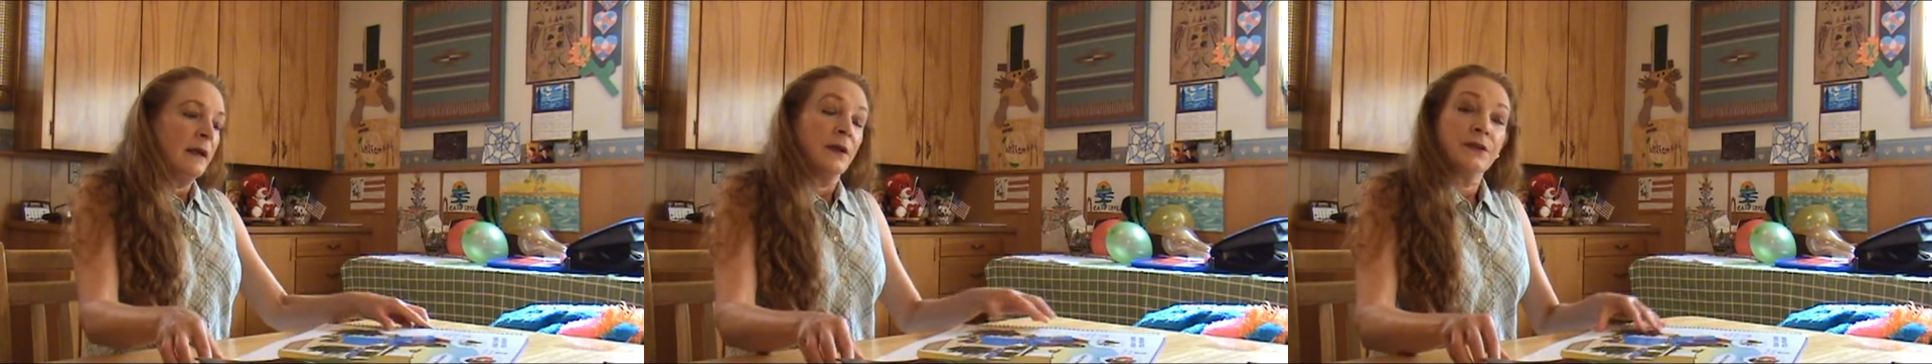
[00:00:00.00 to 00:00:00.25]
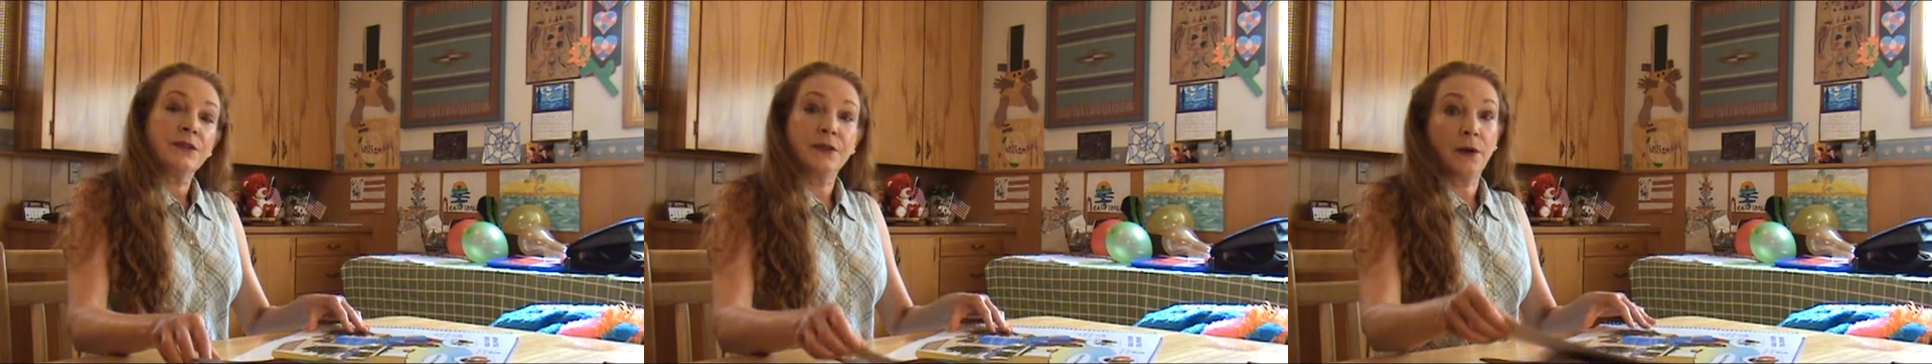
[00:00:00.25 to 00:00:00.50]

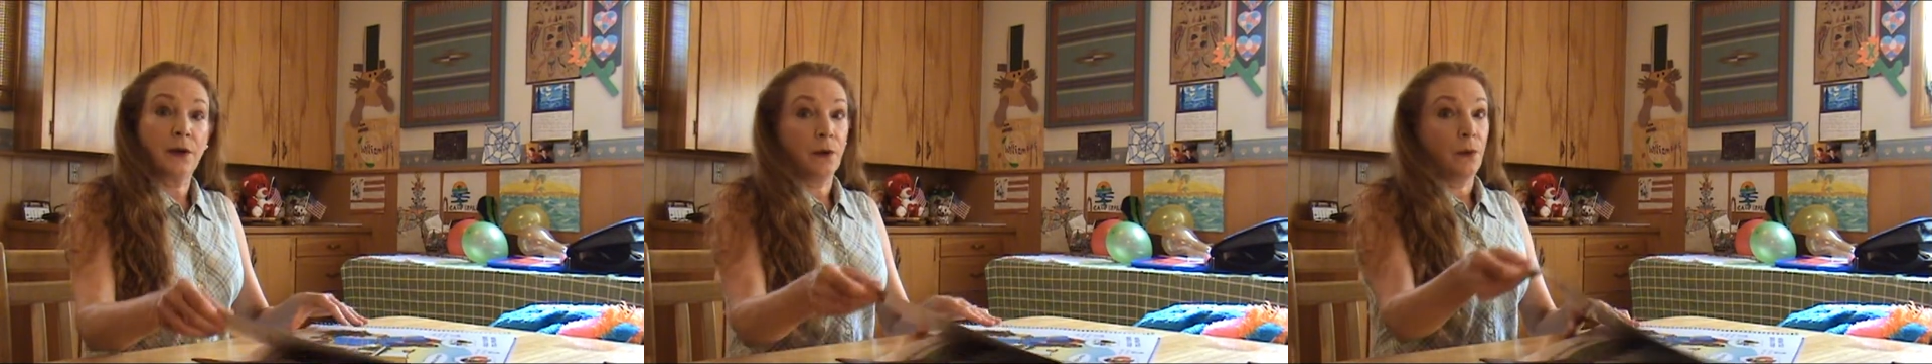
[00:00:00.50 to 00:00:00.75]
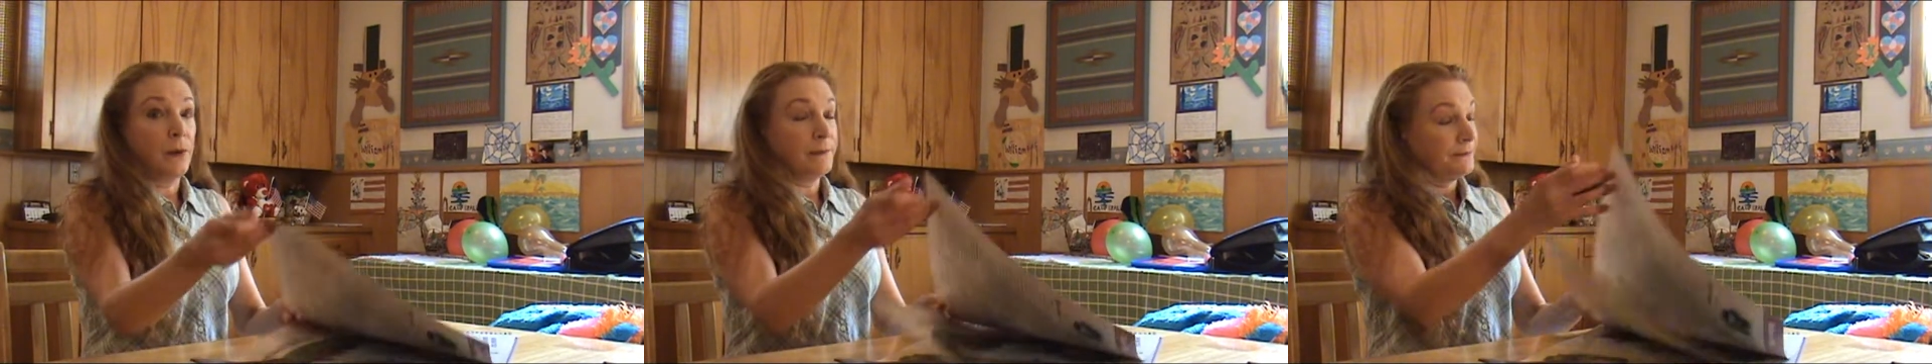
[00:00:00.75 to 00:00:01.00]

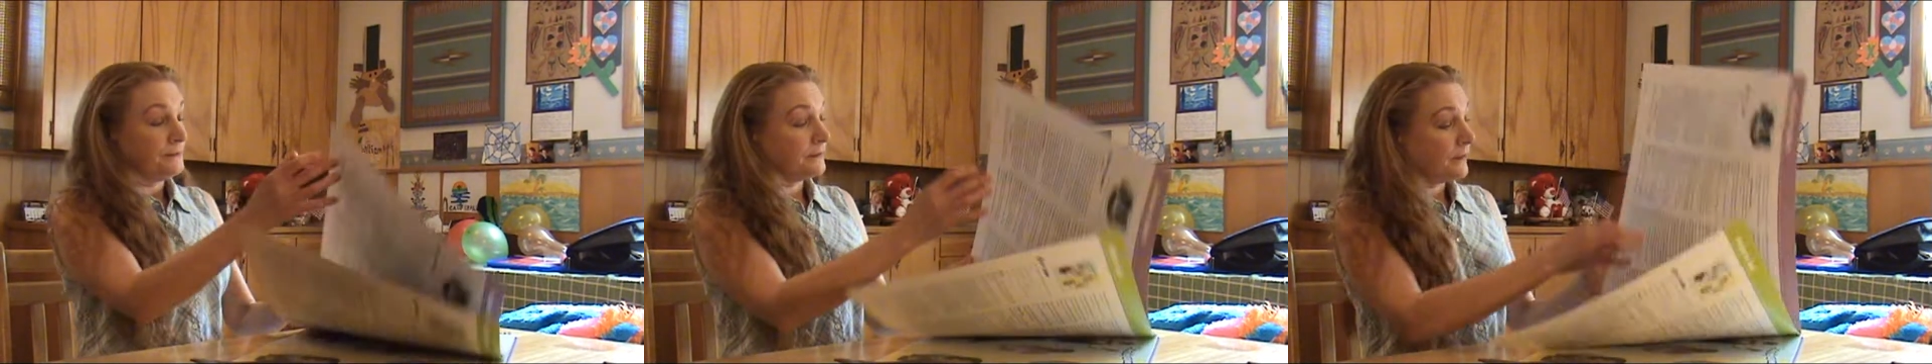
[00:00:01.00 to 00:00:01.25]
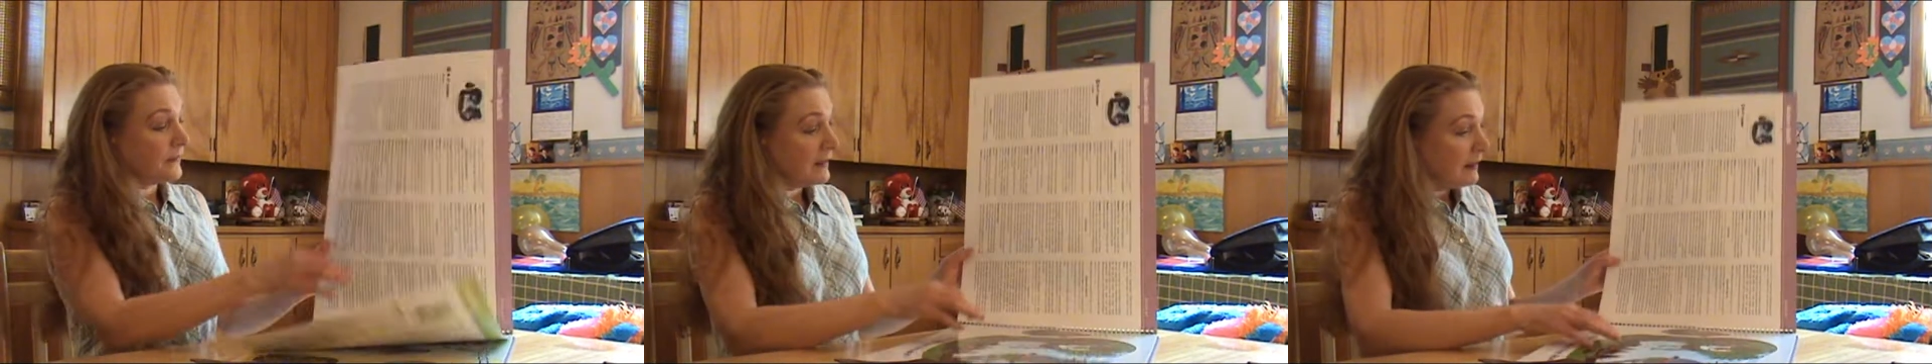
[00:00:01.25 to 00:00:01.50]
So,
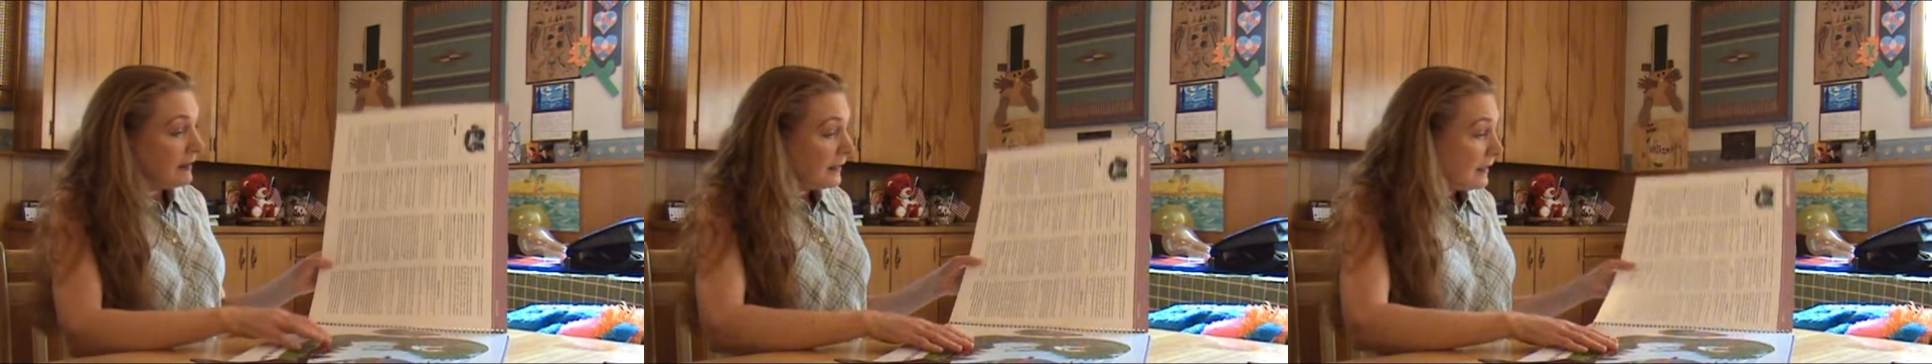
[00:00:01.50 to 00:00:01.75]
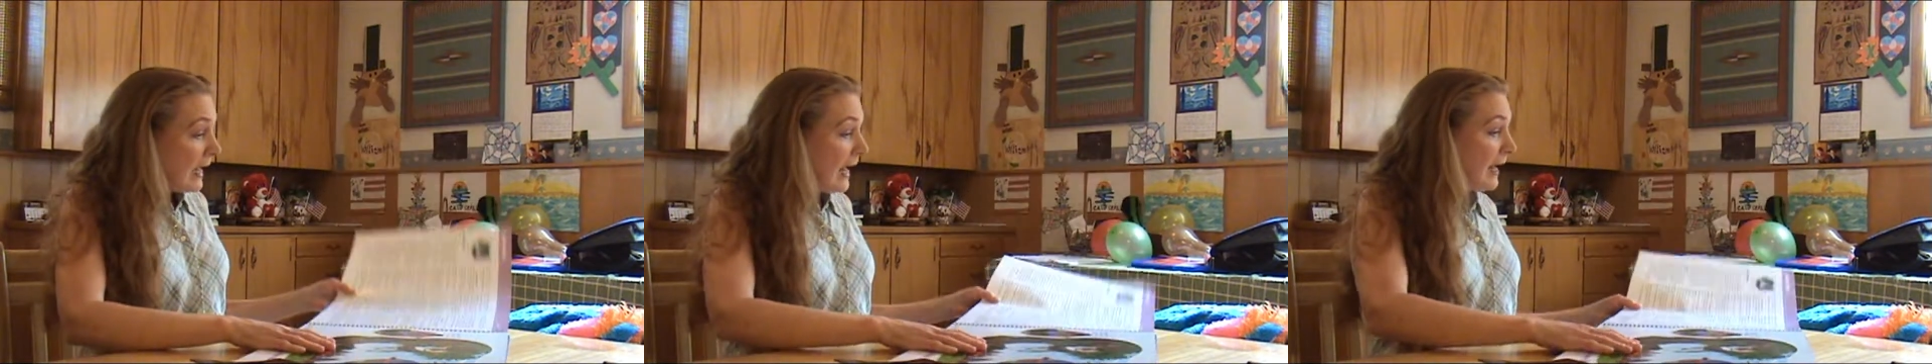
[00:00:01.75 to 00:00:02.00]

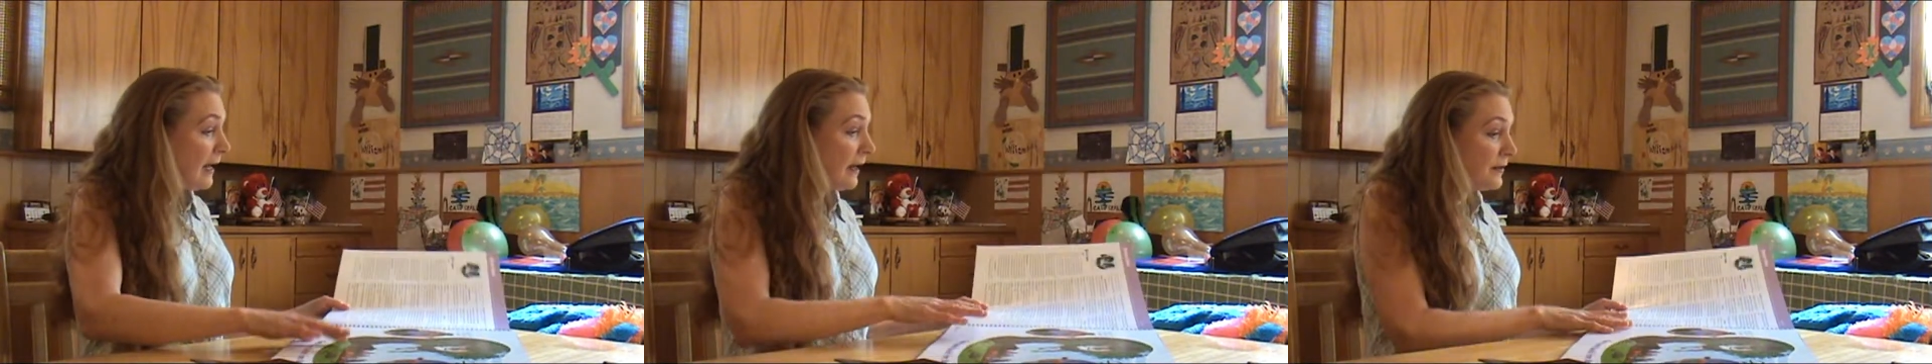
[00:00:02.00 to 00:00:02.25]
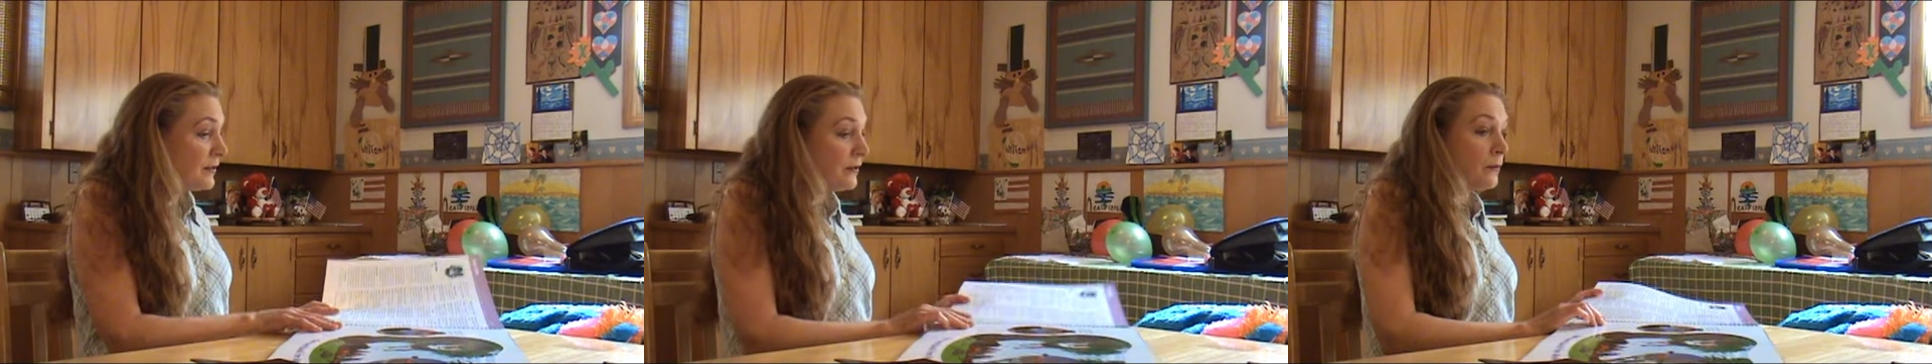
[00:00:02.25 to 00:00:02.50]

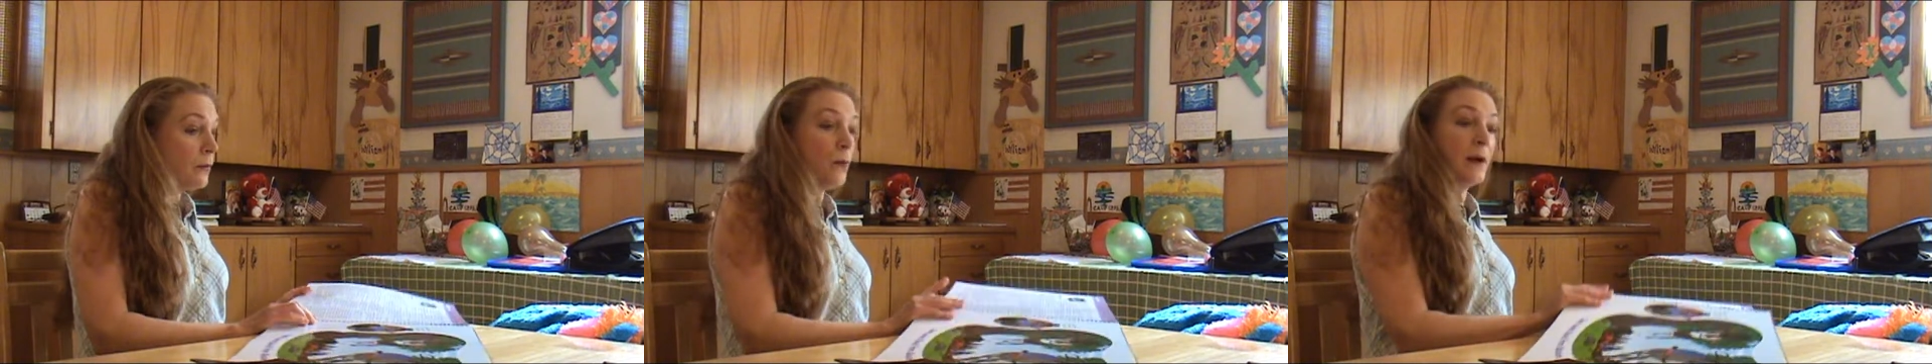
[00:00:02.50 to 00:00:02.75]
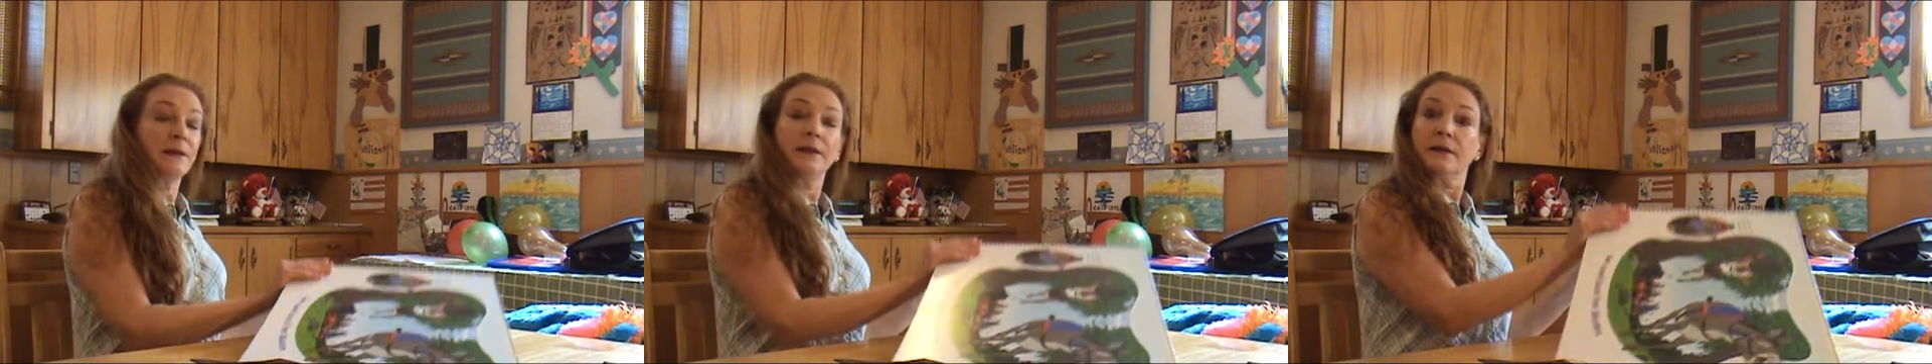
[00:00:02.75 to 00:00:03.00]
and
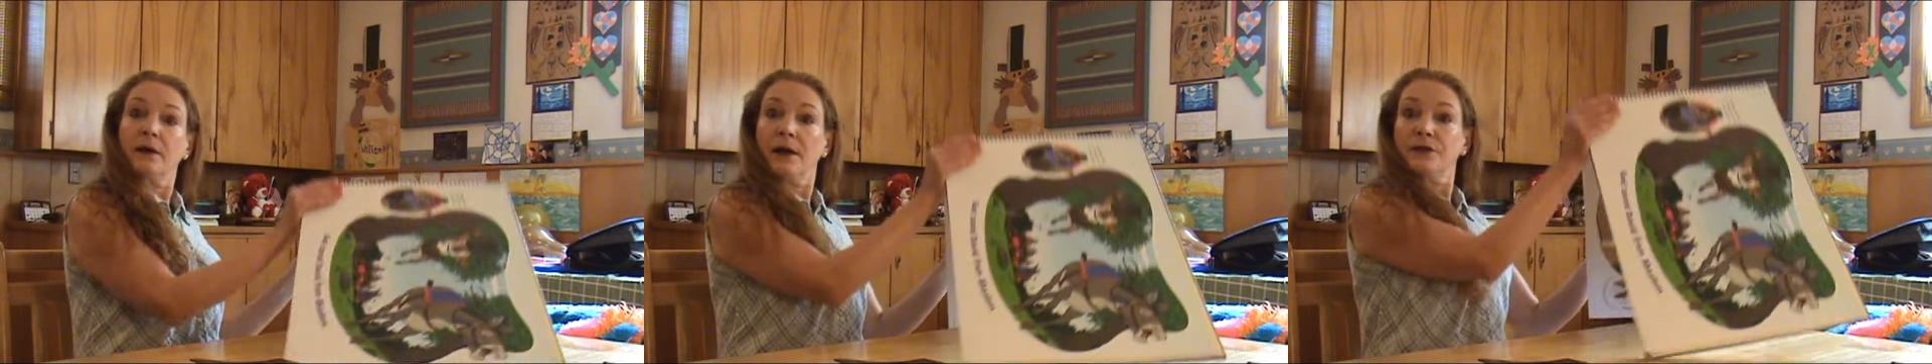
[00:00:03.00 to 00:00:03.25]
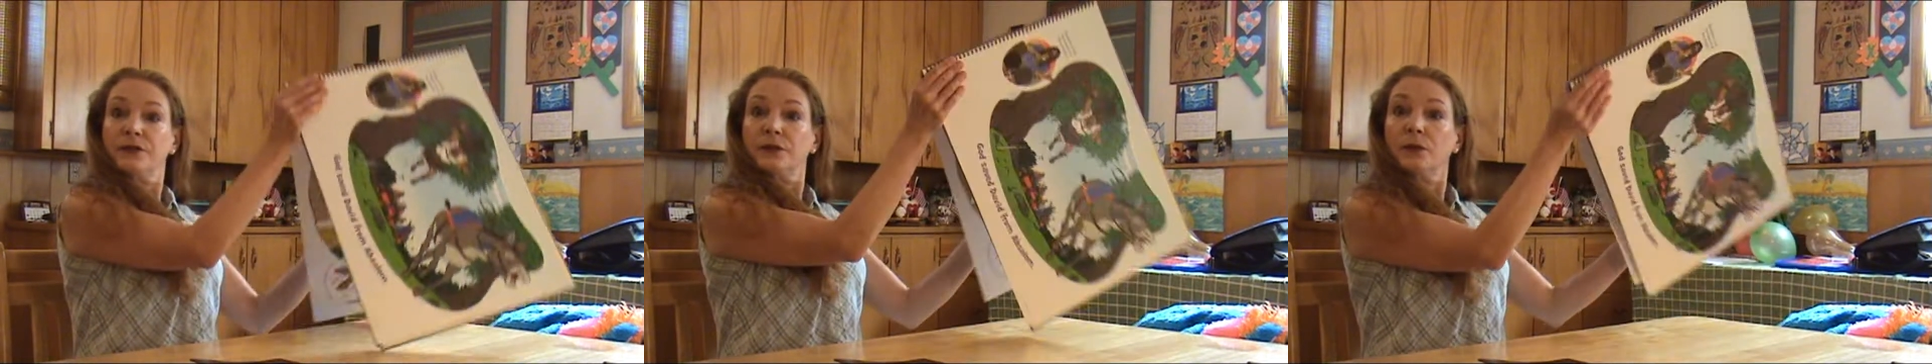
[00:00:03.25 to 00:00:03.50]
what did
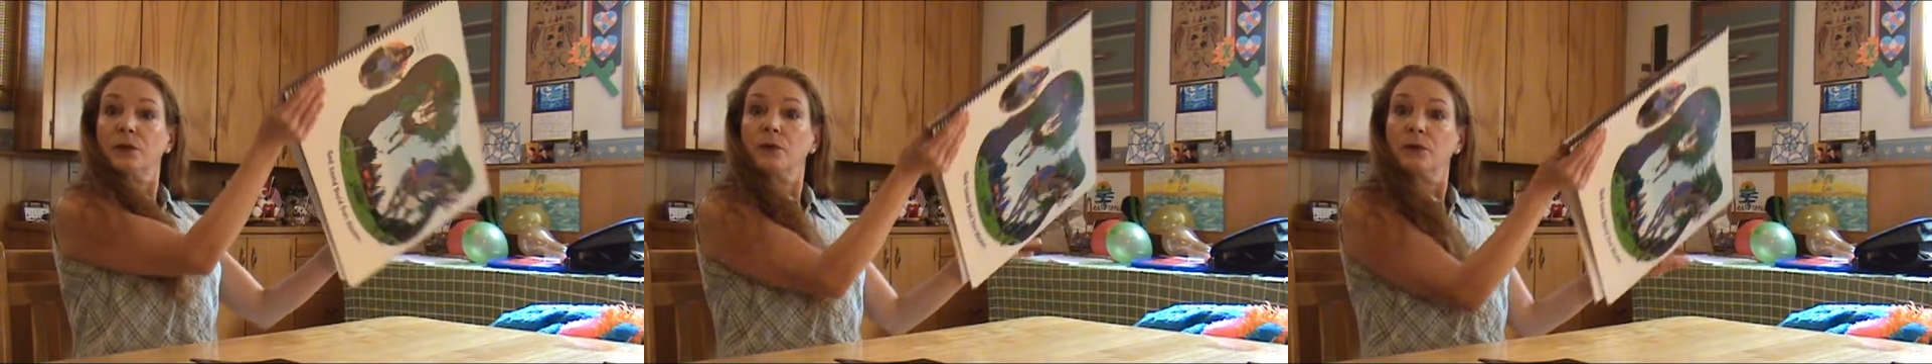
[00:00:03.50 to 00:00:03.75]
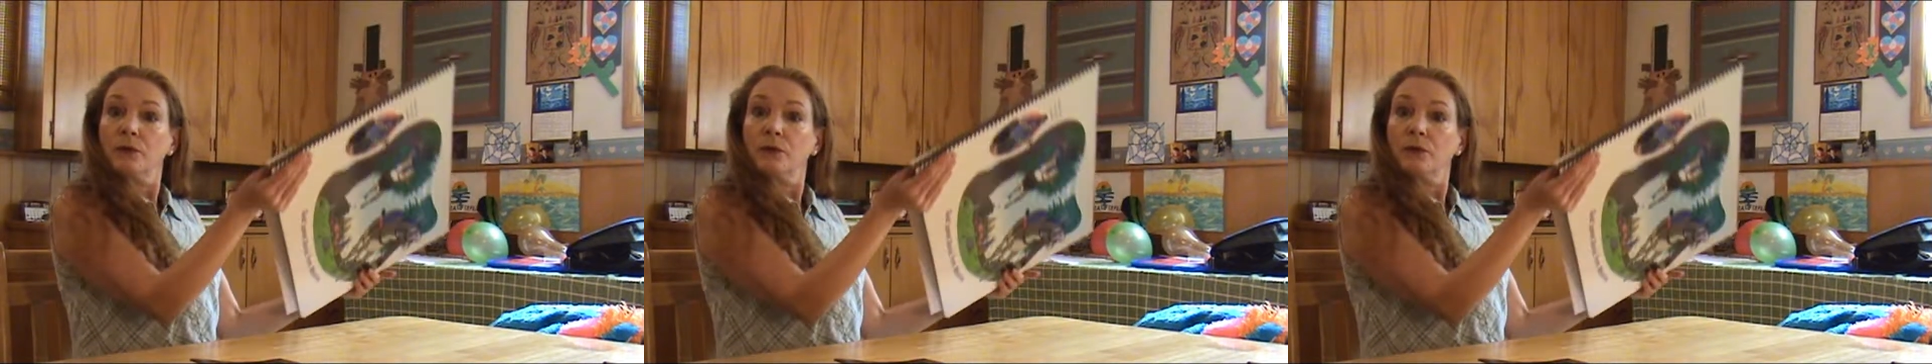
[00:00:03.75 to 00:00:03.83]
God do?